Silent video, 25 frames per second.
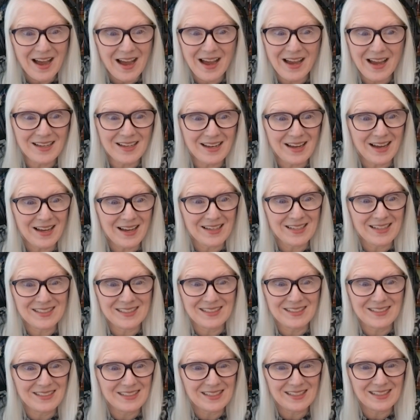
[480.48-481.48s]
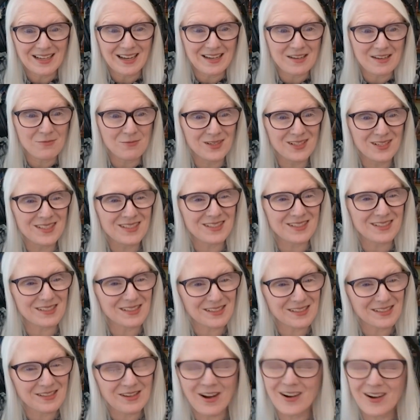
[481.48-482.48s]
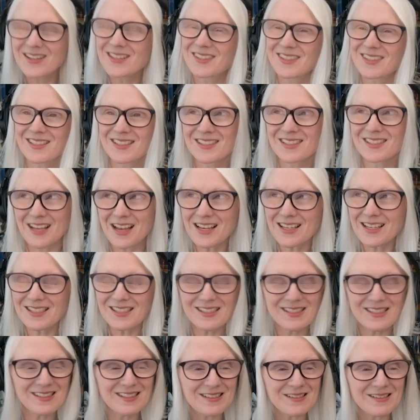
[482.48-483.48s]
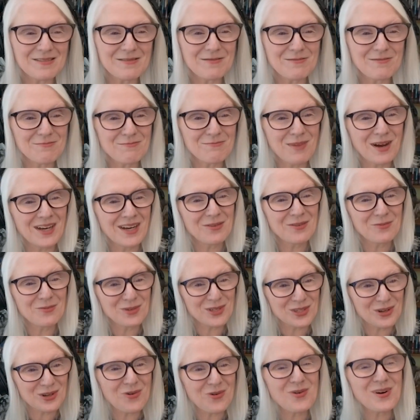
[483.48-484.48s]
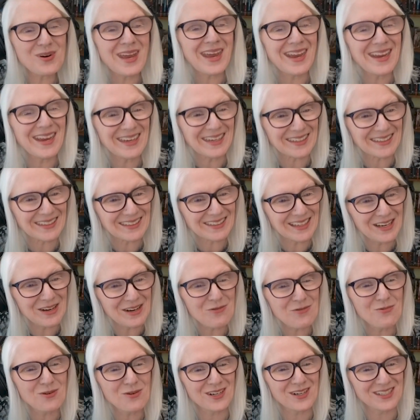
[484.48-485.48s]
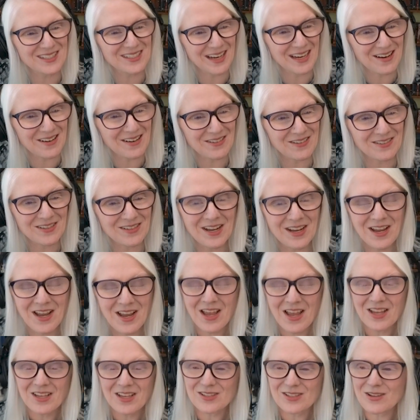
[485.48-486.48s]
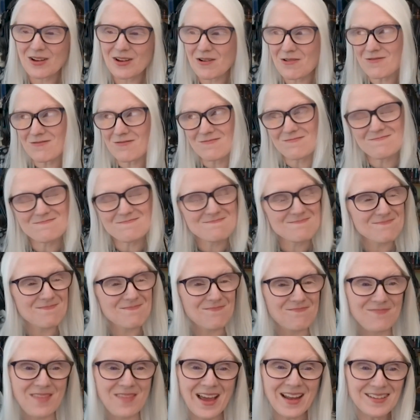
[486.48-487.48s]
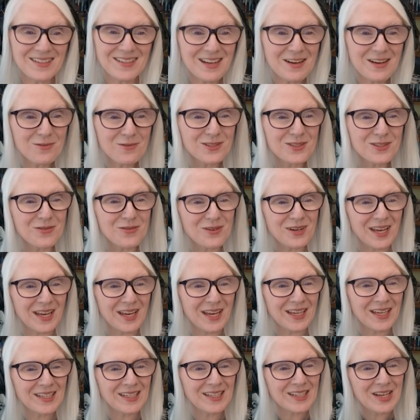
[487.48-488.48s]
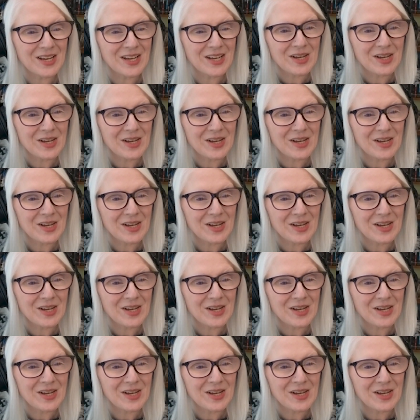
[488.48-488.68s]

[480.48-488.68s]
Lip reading: it was not a success, but it was okay and it worked out. So that day was okay,